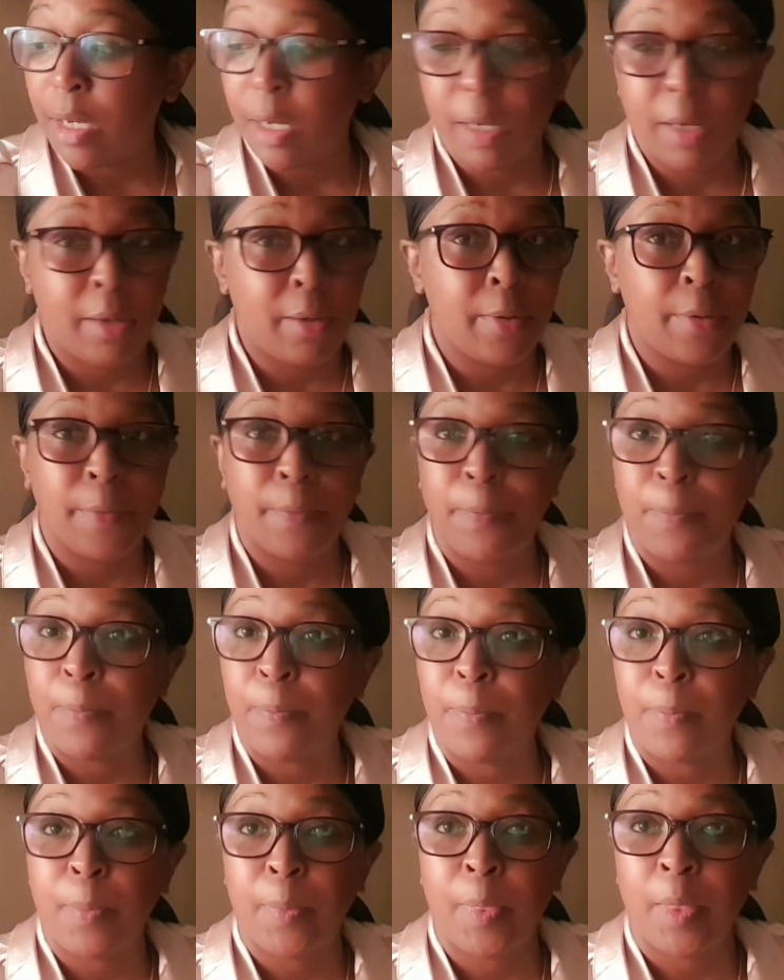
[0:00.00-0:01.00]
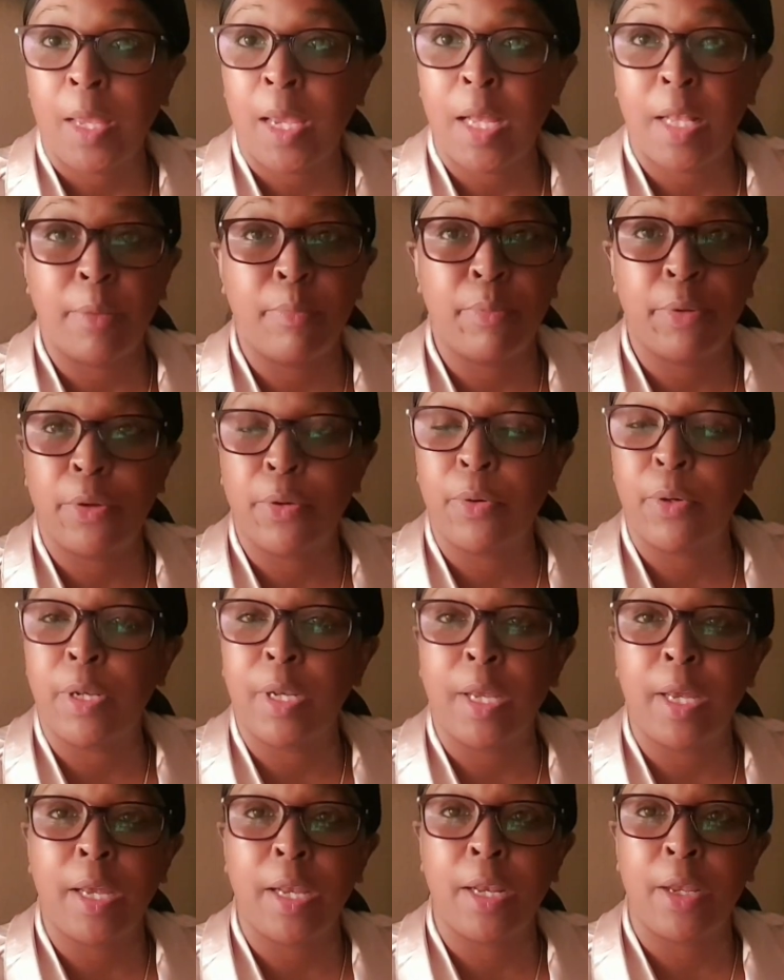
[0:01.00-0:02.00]
help you
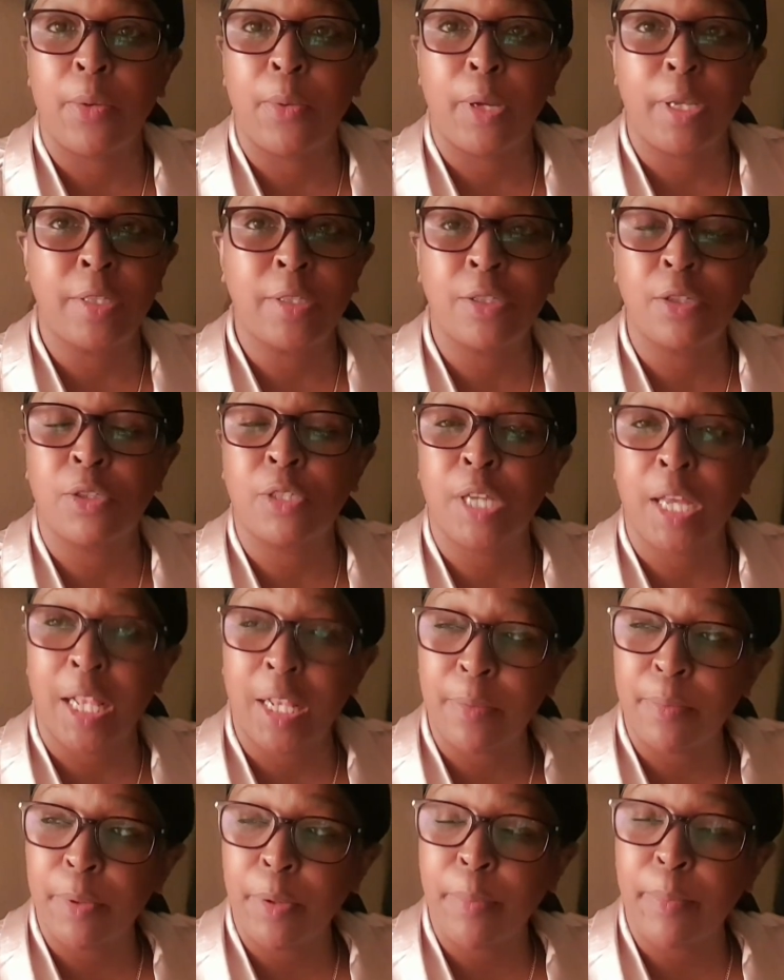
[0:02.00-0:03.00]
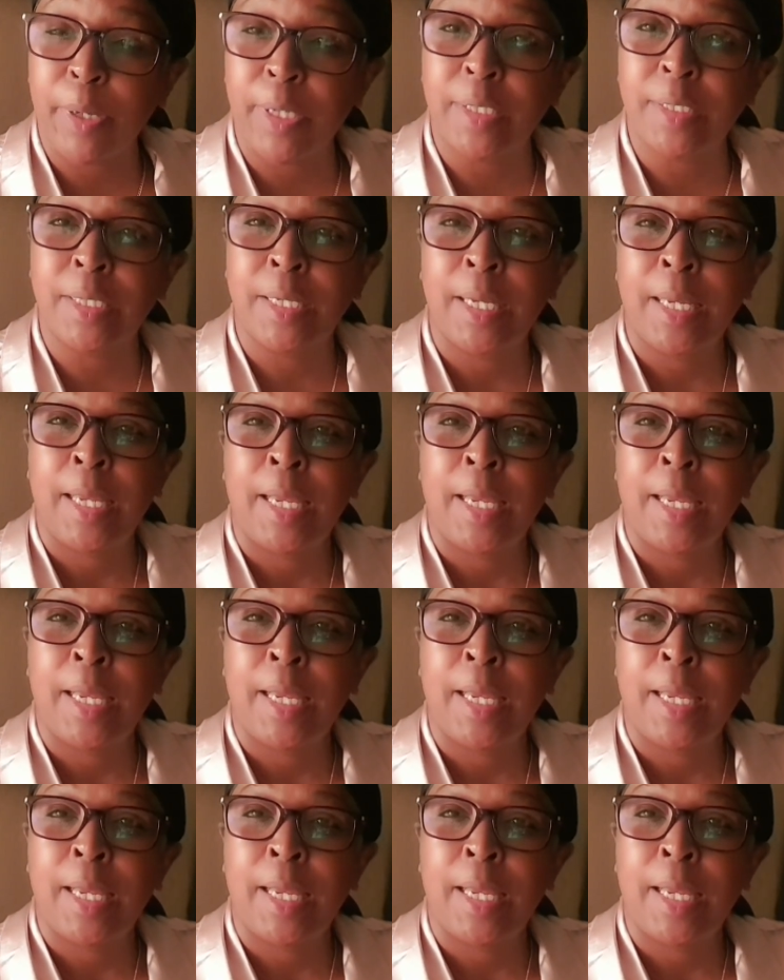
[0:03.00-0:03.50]
in any way. It's not helping, but